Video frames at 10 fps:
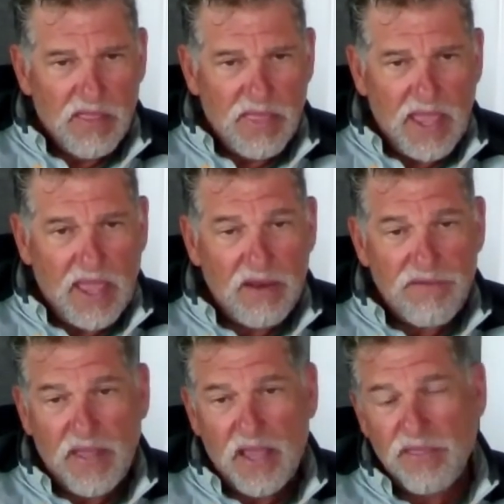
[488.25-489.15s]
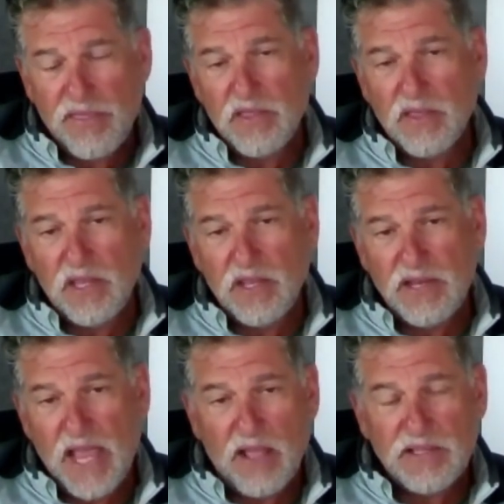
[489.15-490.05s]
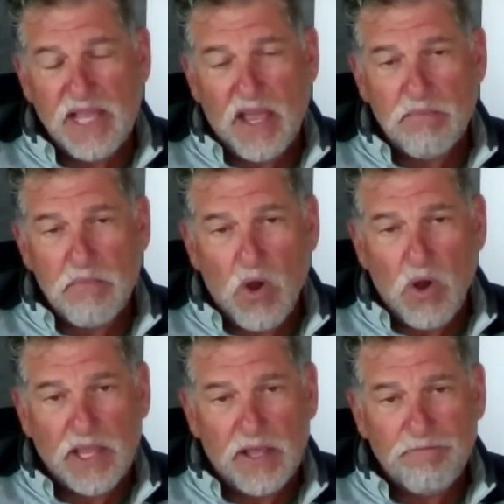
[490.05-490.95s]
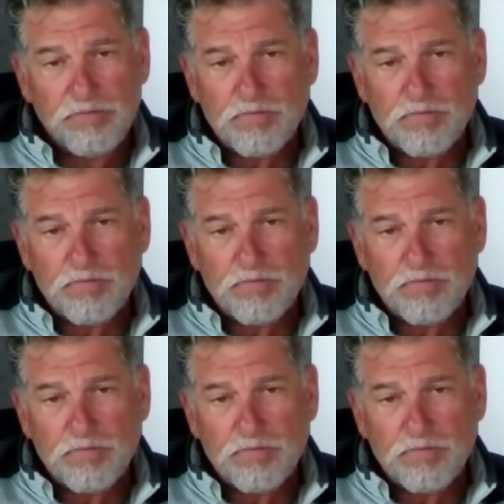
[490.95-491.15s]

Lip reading: They had faith in the downtown Marketplace